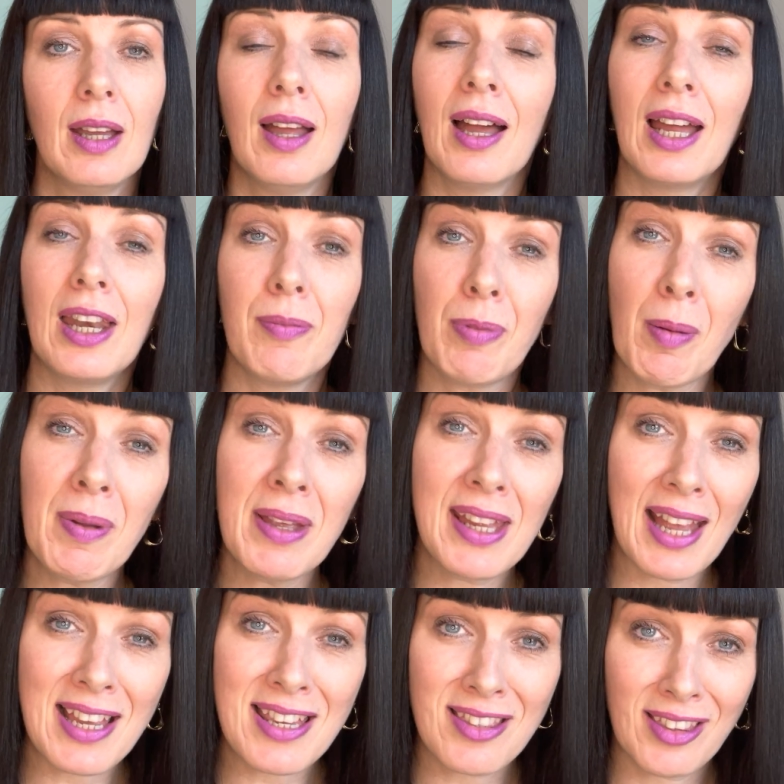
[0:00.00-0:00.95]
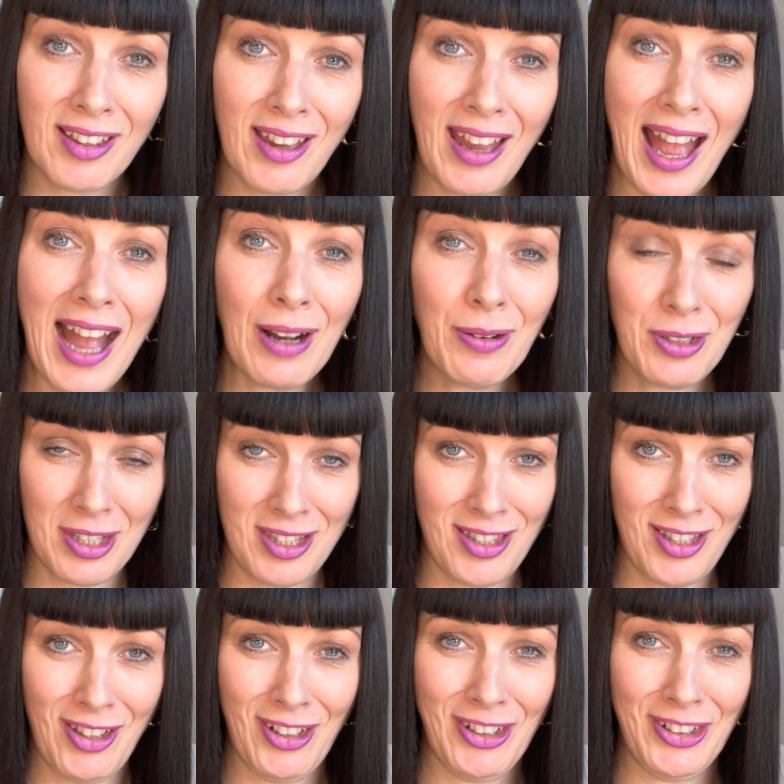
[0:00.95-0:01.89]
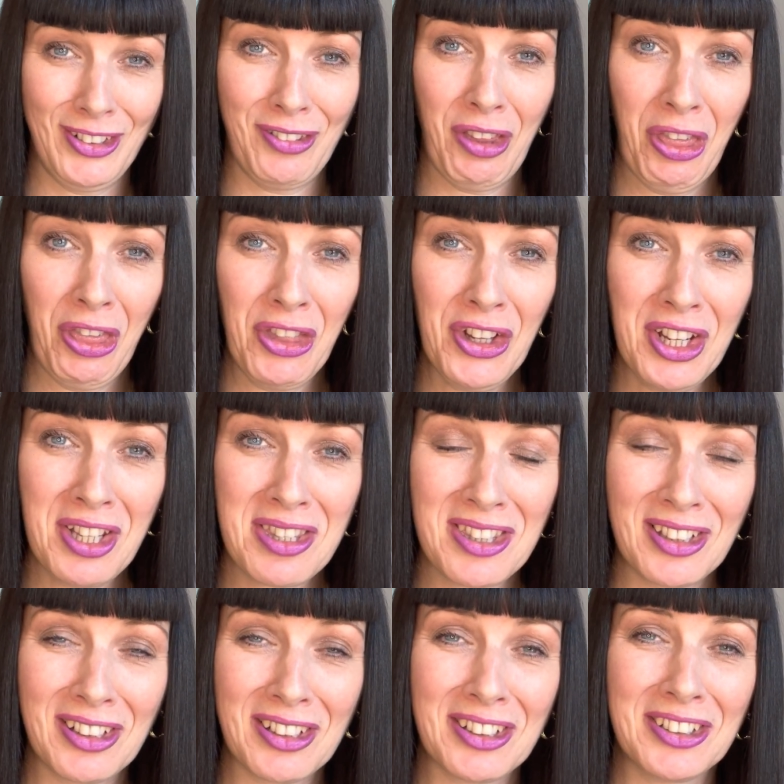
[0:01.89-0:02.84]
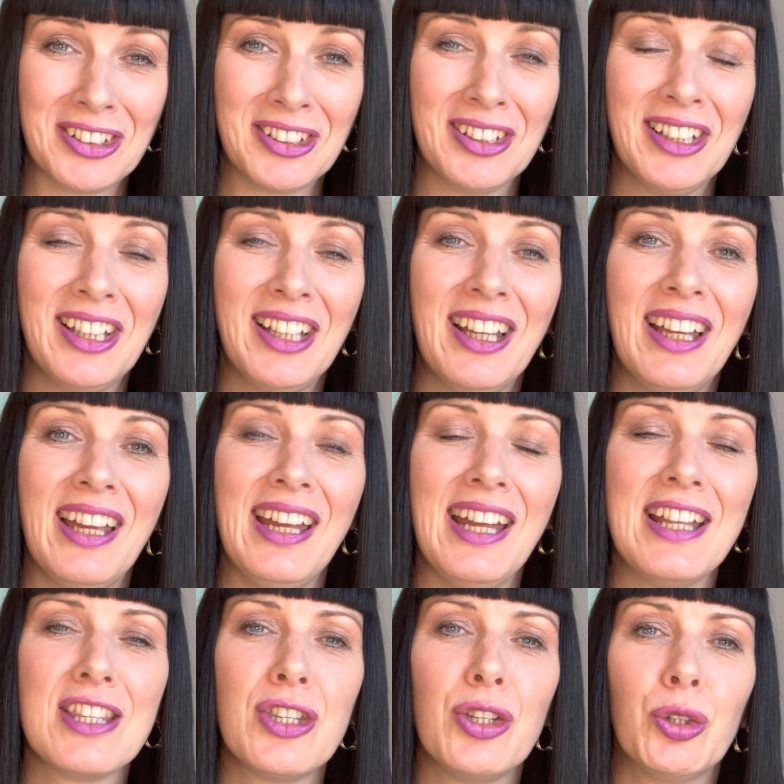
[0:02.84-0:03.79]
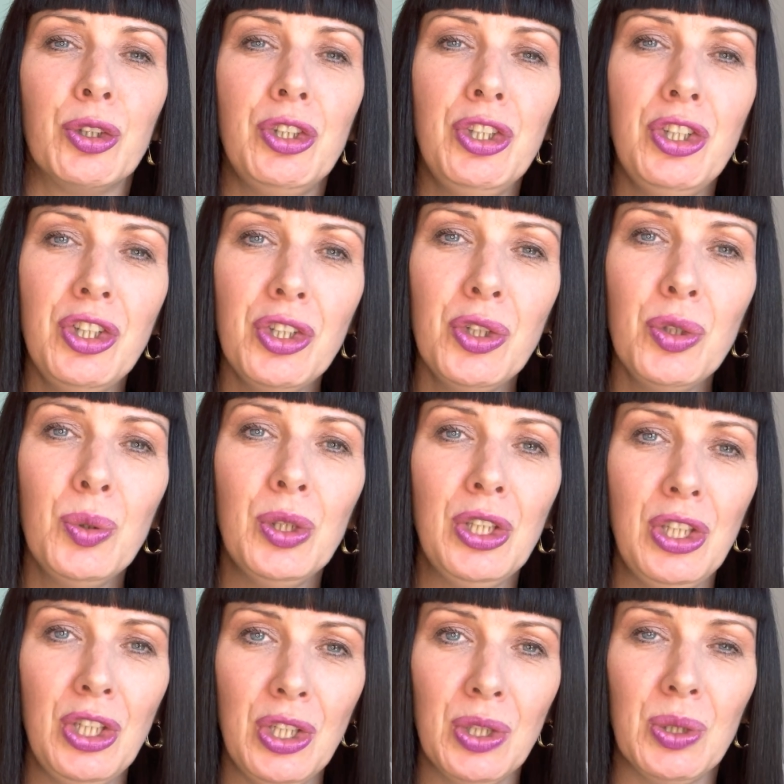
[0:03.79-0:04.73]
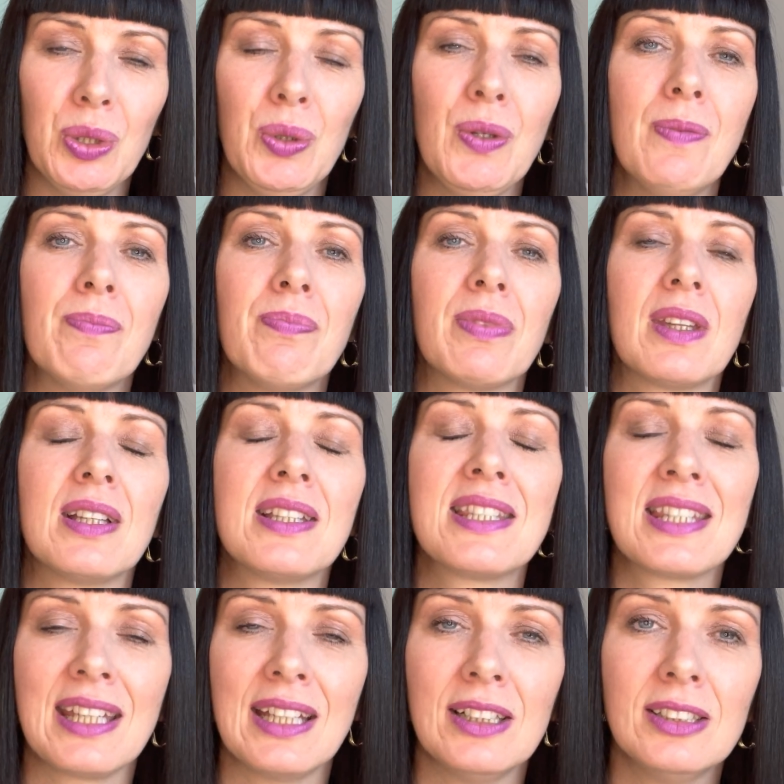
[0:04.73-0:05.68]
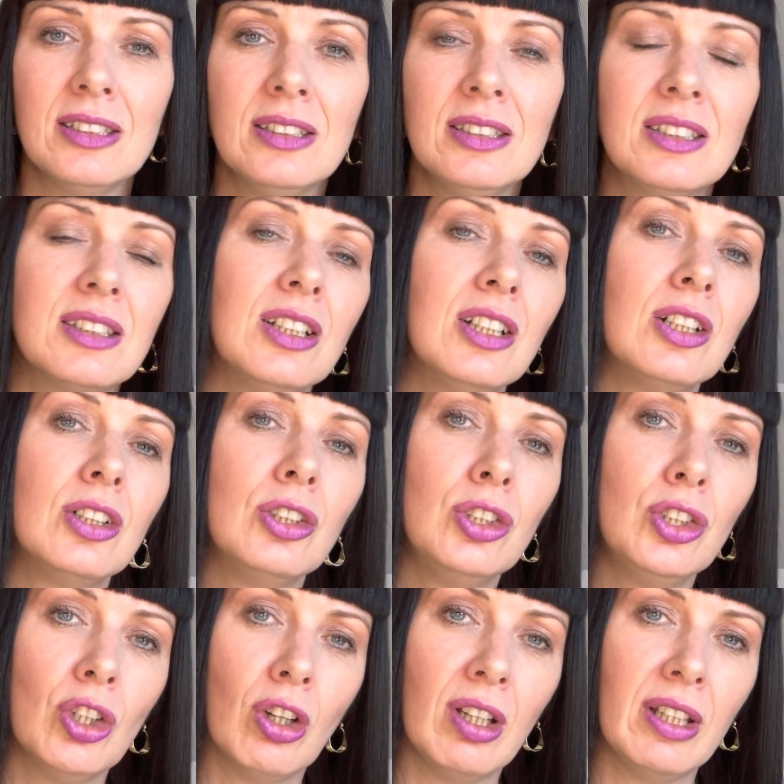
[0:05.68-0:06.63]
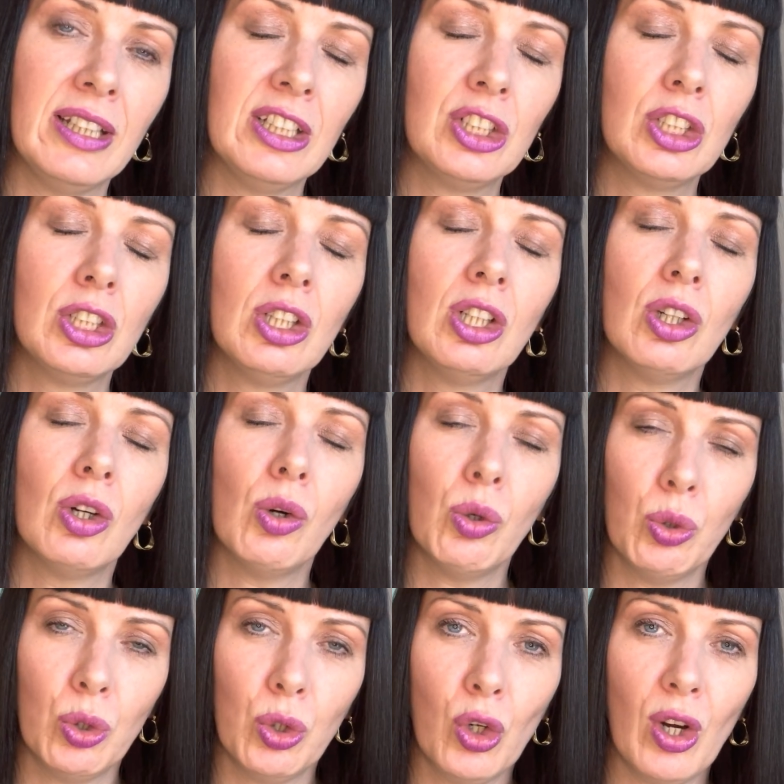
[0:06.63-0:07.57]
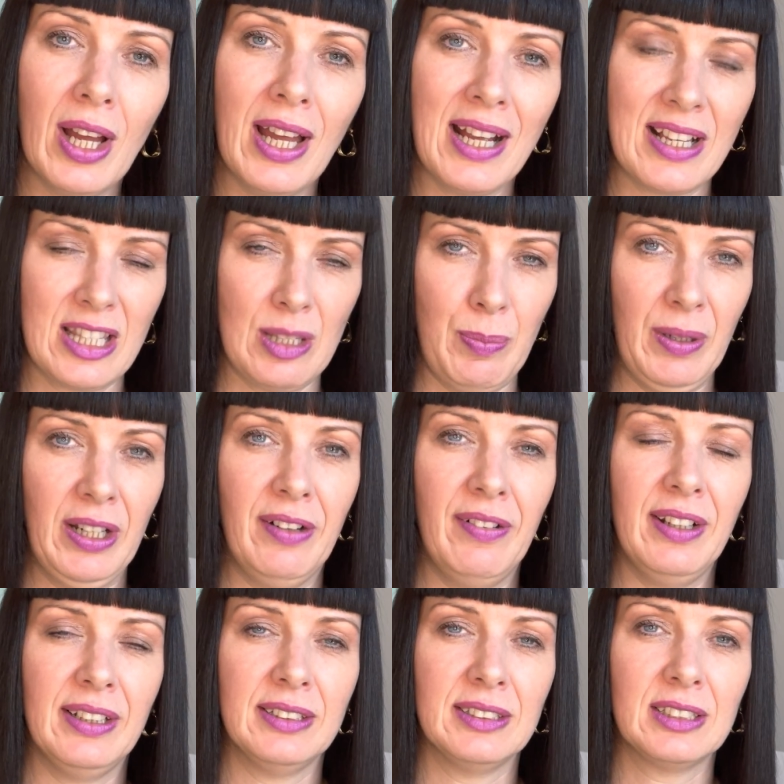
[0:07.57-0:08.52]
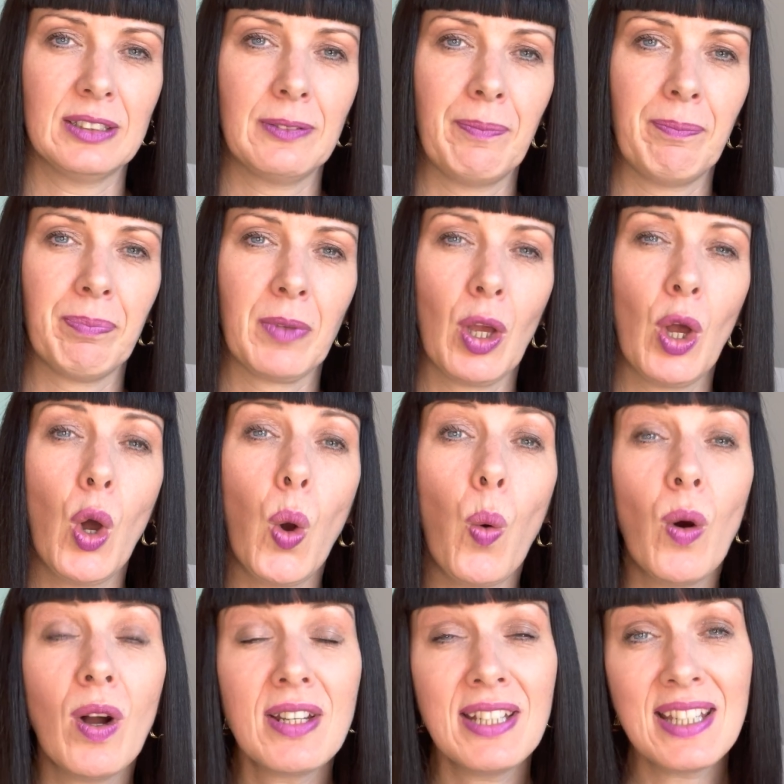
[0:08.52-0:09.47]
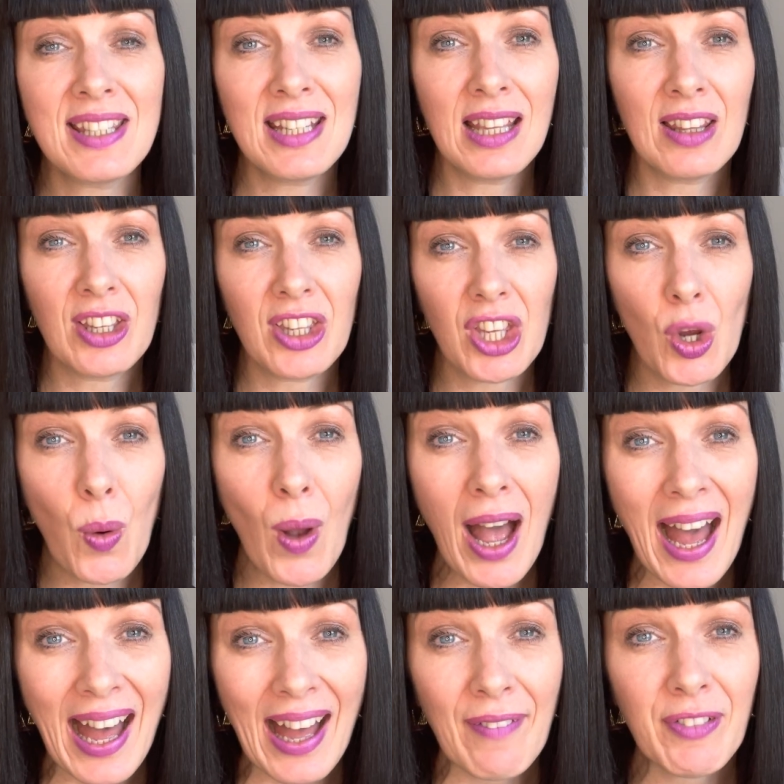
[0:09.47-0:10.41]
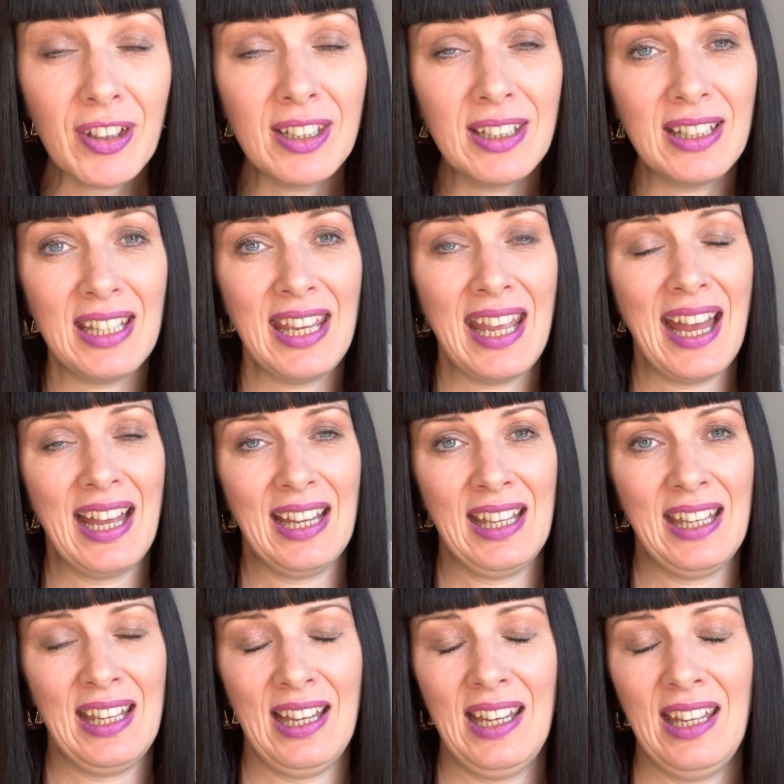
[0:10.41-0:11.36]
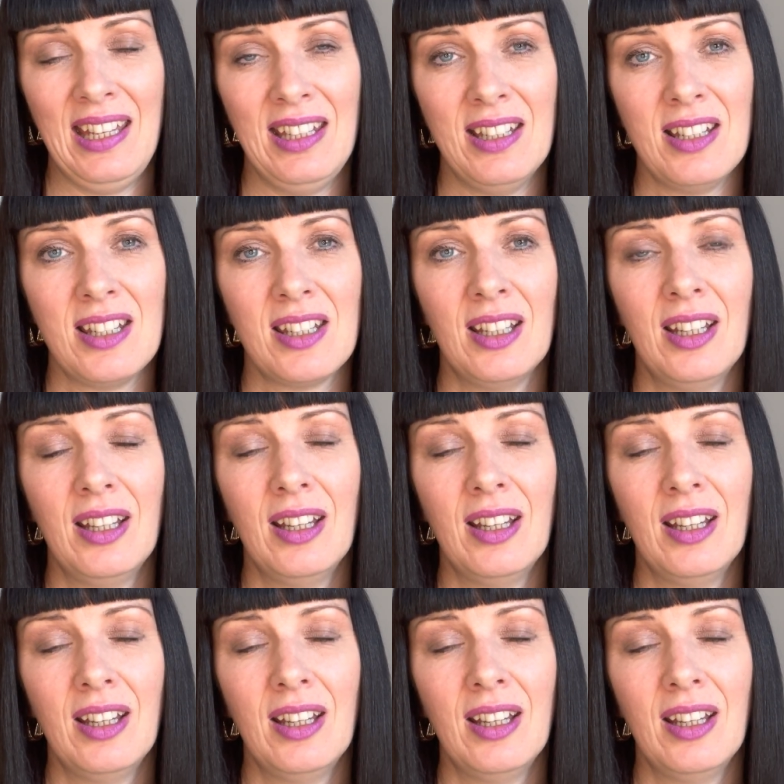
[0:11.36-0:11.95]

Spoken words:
And you probably guessed the outer circle, the third circle, it's your new skills, knowledge or experience. What is it that you haven't yet gained